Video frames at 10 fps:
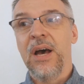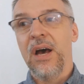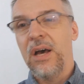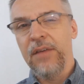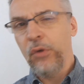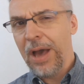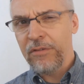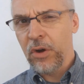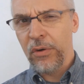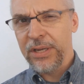Uh, if you
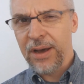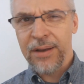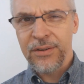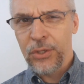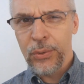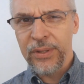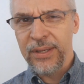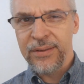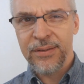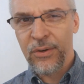haven't already gotten two of
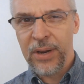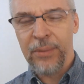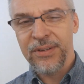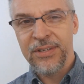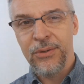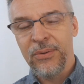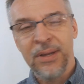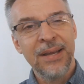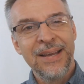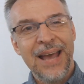these, you know what I would do?